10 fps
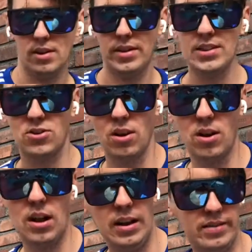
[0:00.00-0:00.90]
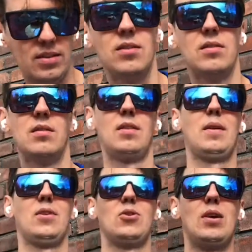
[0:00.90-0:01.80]
That's all
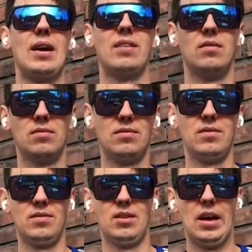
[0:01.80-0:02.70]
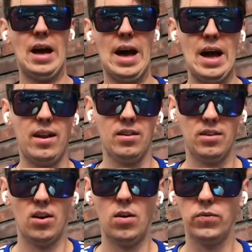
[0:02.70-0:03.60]
today, and
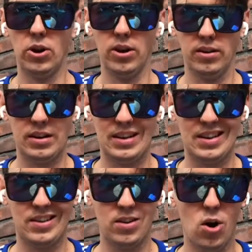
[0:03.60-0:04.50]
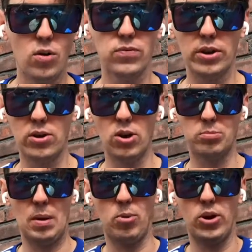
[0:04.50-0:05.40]
hopefully you
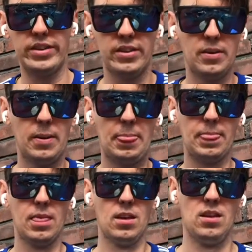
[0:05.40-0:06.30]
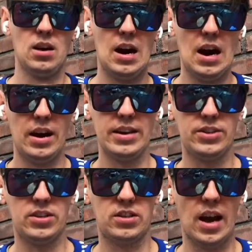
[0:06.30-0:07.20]
got my point.
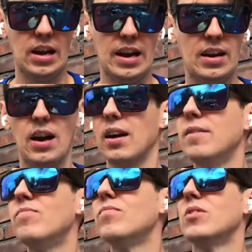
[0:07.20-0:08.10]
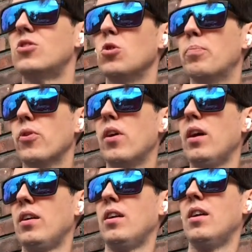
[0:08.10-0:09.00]
It's kind of like a super,
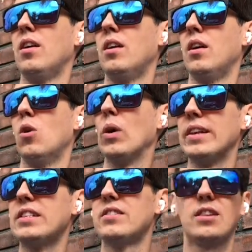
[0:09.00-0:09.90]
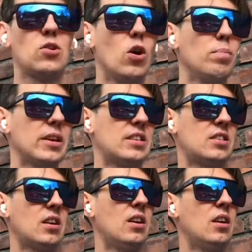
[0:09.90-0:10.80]
well, it's not
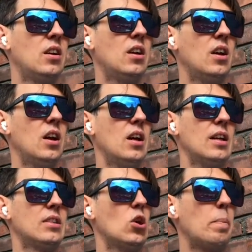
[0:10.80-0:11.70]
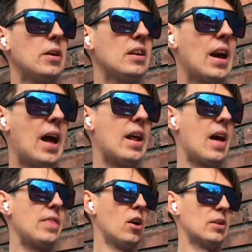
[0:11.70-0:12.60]
complex topic,
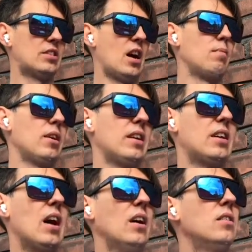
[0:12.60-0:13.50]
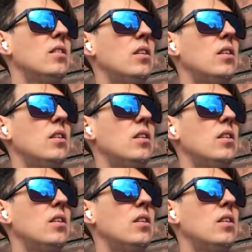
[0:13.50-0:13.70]
and there was some like I